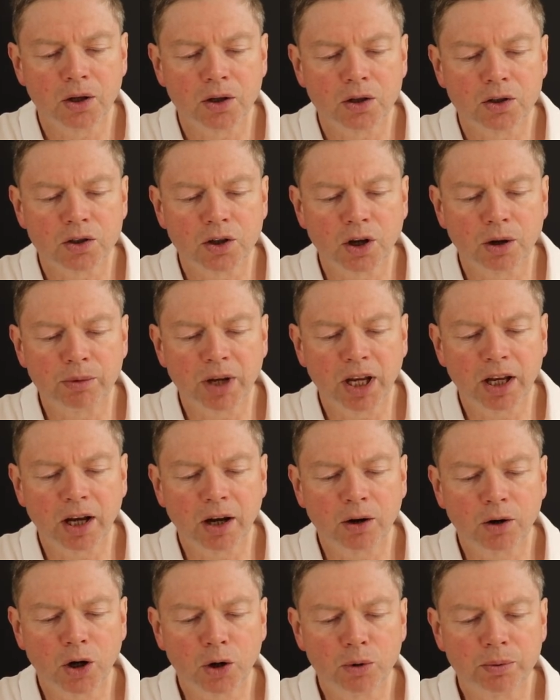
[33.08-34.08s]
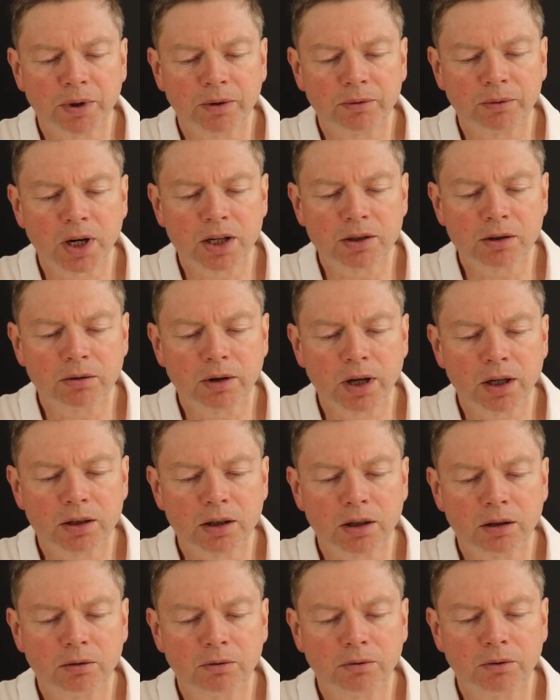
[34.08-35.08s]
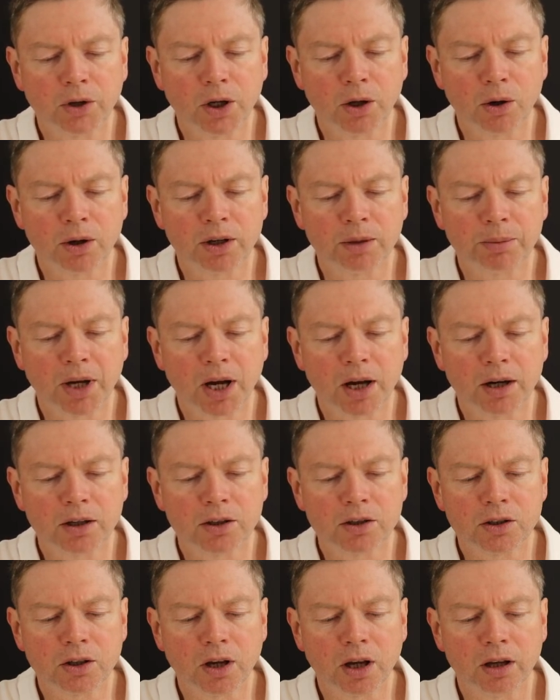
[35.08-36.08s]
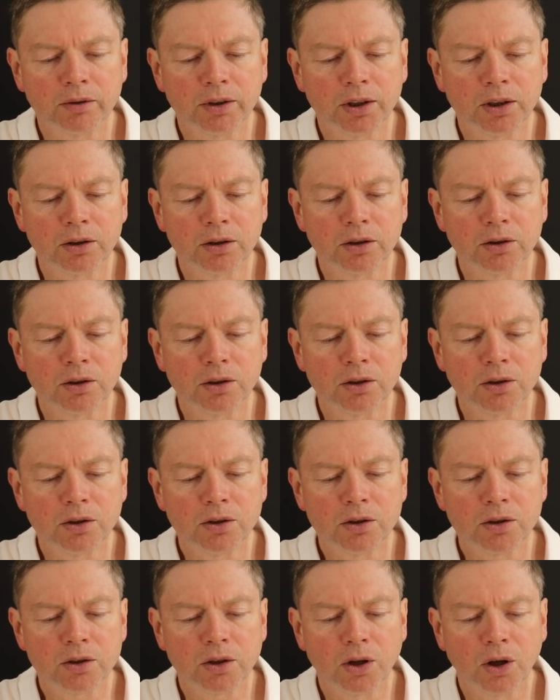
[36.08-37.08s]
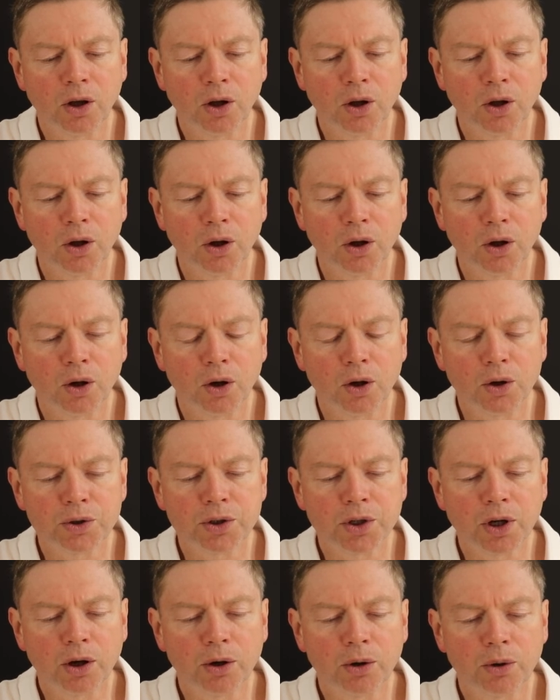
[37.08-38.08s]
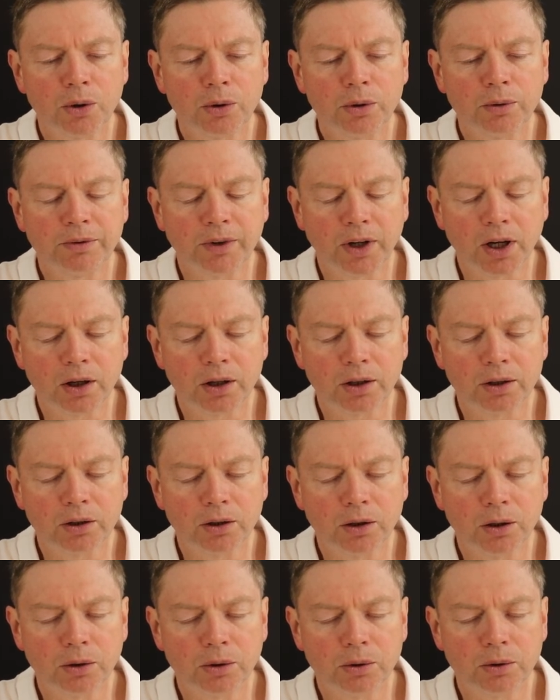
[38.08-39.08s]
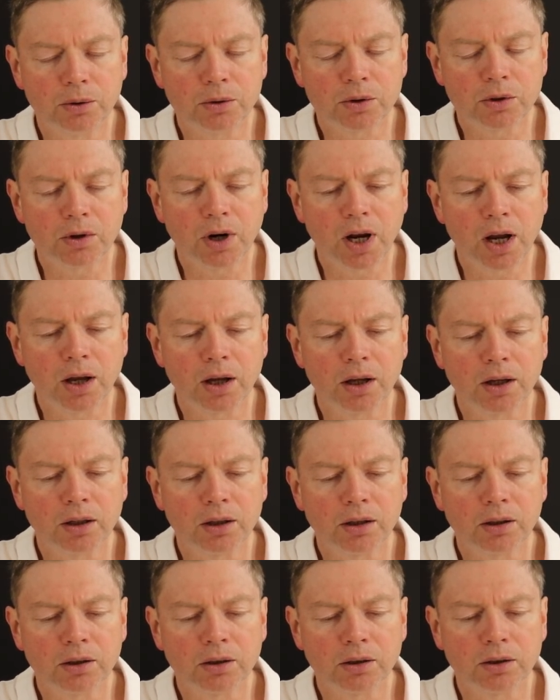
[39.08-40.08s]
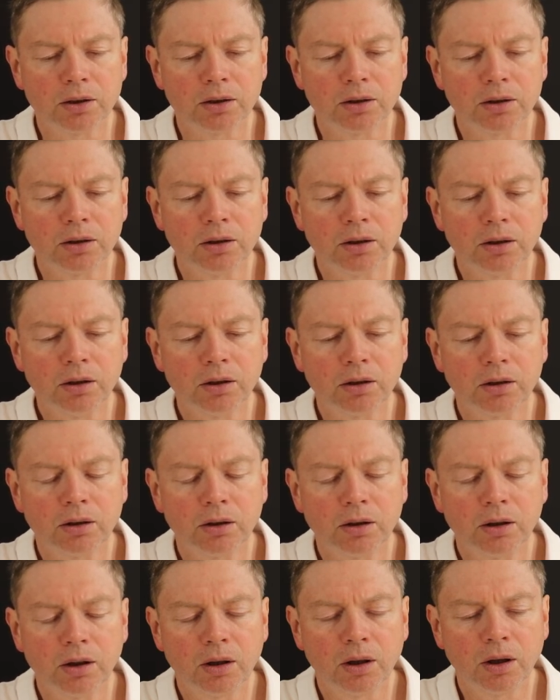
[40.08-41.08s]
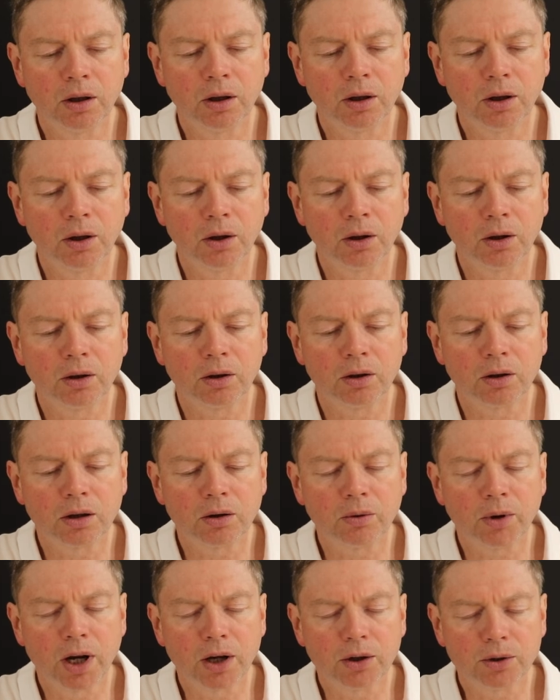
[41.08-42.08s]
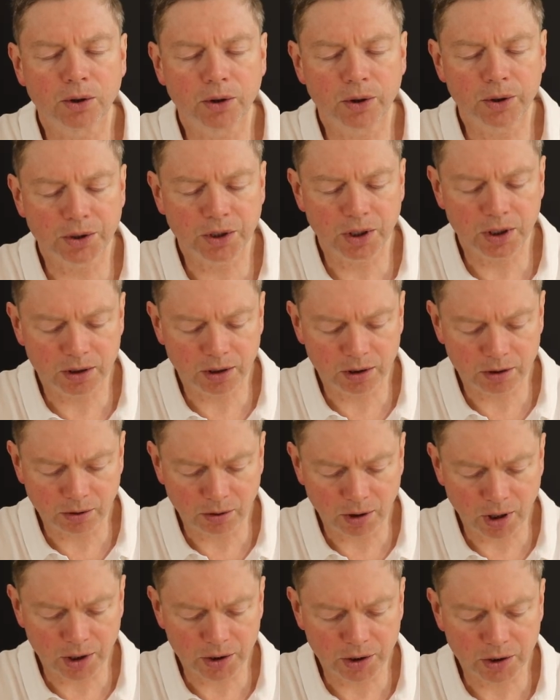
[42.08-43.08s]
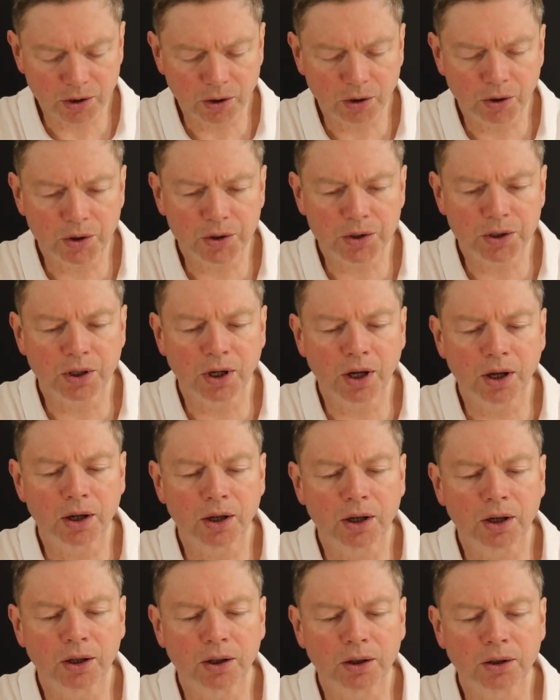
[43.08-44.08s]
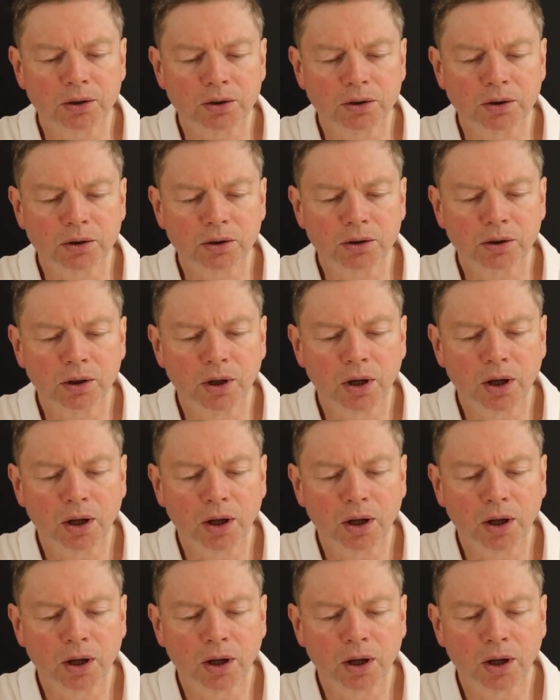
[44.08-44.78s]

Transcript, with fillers: so may our hope of resurrection for your departed servants also find new strength. Through our Lord Jesus Christ, your Son,